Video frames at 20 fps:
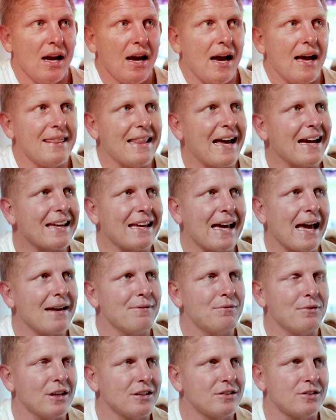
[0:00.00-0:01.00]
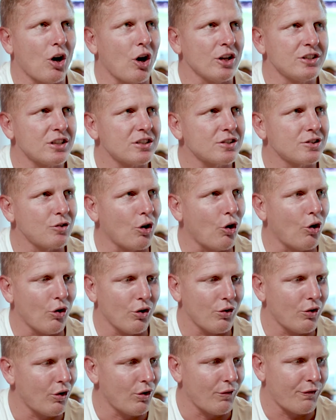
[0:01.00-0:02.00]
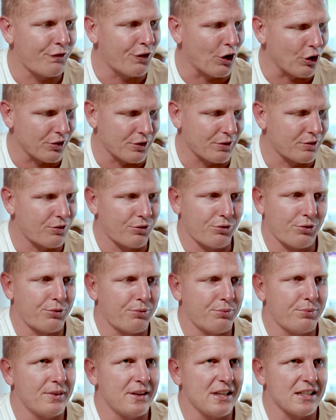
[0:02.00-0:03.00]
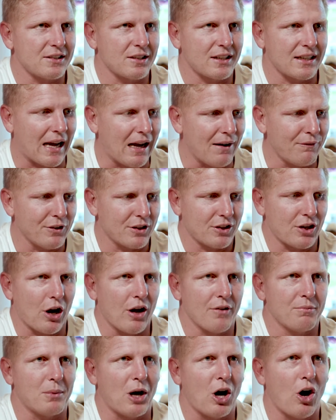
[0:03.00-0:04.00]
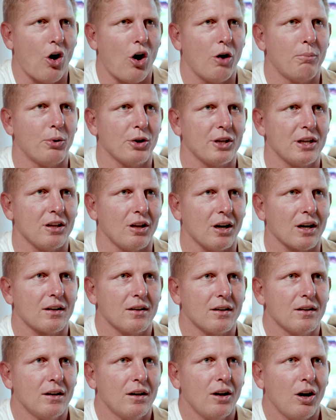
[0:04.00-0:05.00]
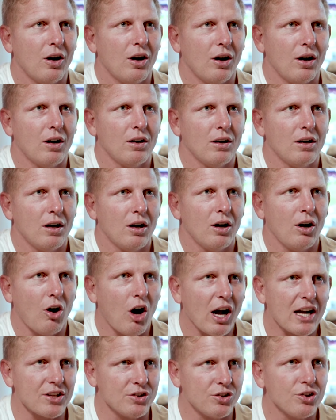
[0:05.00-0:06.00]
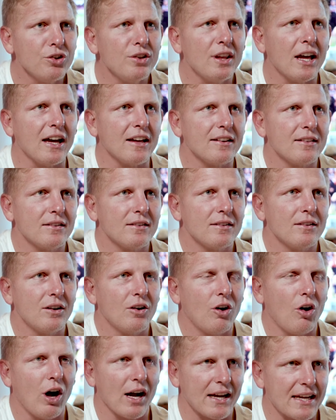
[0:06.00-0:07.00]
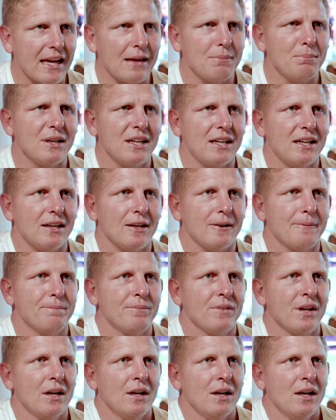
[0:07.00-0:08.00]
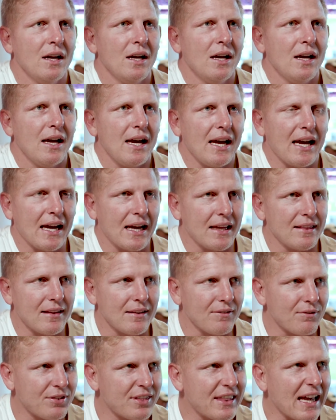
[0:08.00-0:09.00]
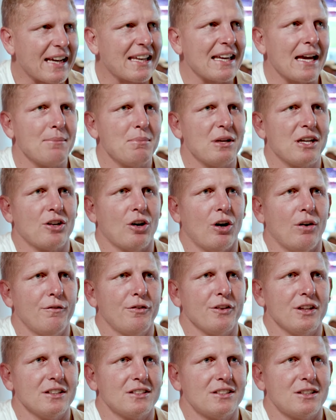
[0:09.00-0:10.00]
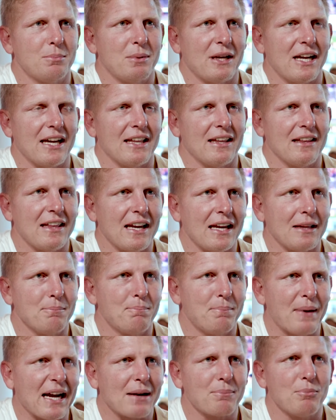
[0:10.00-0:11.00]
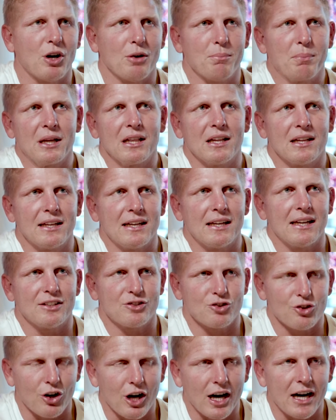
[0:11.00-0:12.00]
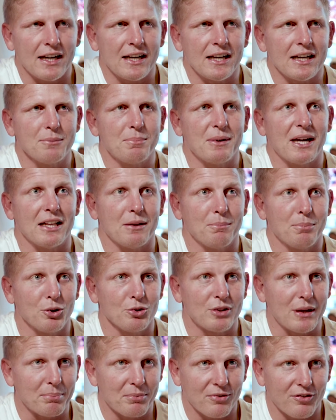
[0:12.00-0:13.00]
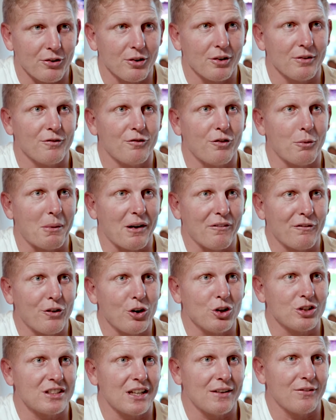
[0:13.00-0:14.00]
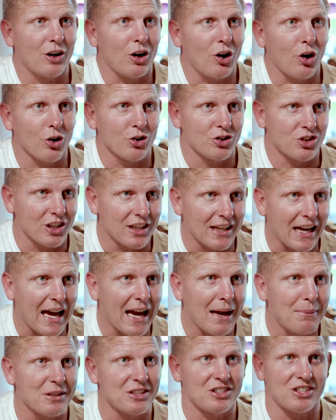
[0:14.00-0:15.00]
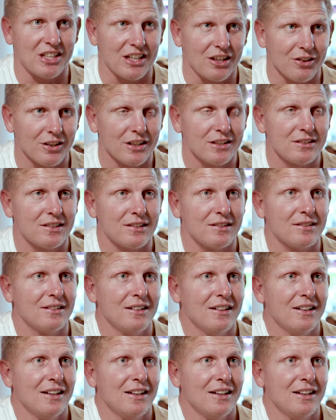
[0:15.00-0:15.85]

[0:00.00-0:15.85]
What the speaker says: And that I just felt this comfort go over my whole body, like, I can do that. I can be here. And that gave me confidence to be able to then back my ability at training and be able to build up for my first ever Origin game and series, and